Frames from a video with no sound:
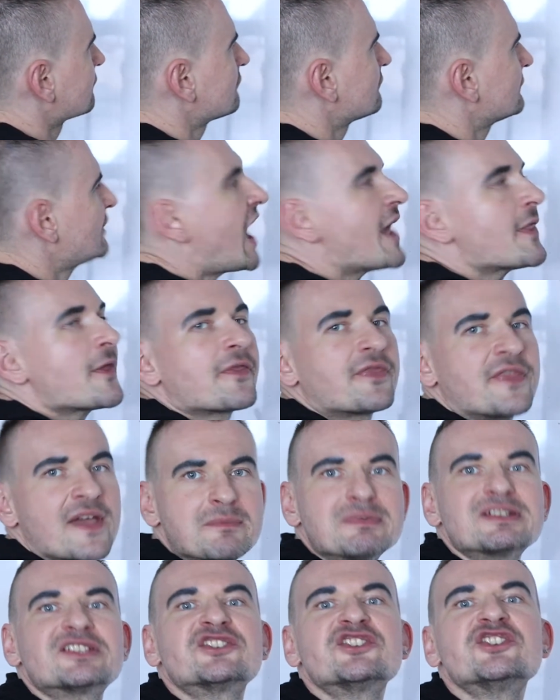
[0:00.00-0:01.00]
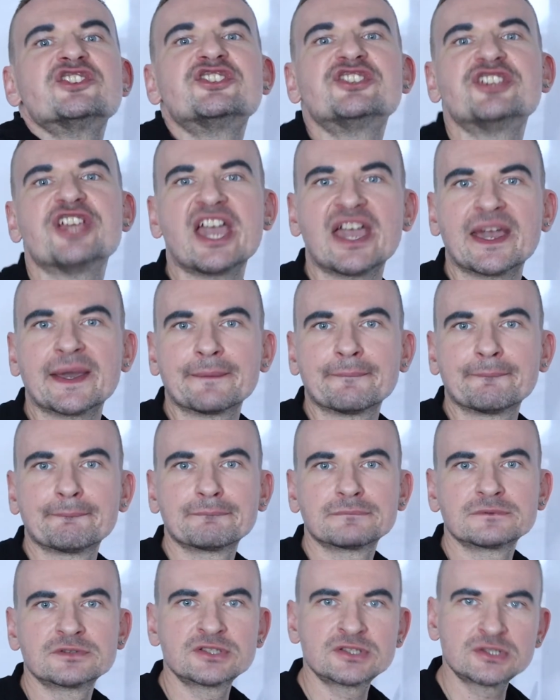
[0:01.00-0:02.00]
none of them is easier
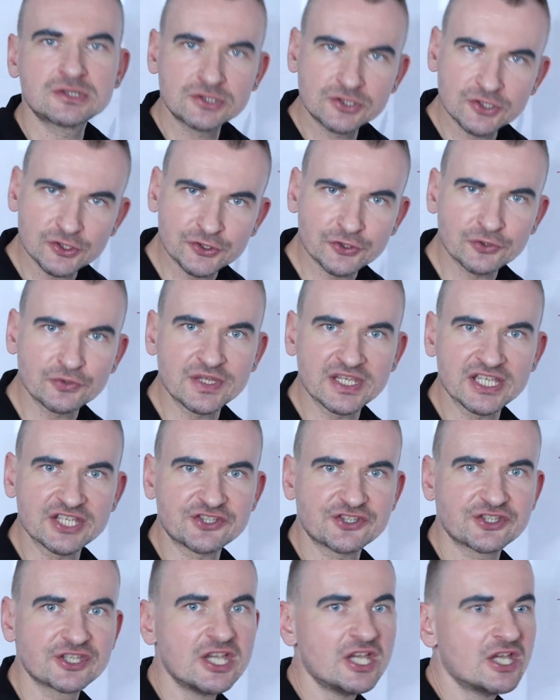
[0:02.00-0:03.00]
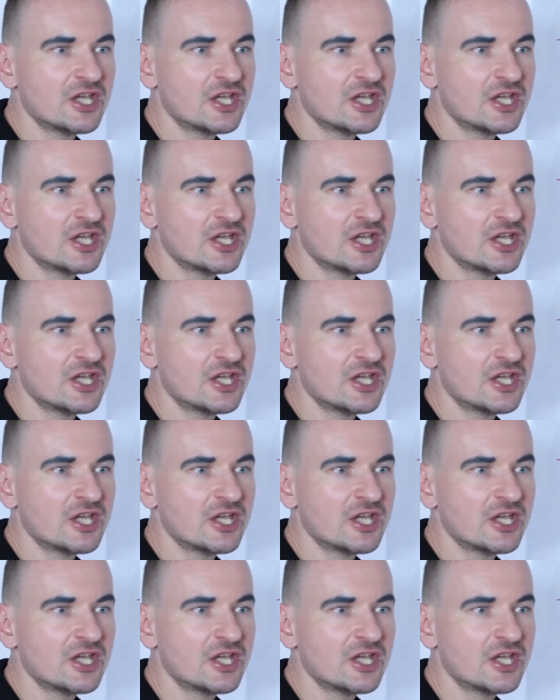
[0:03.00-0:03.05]
to do this.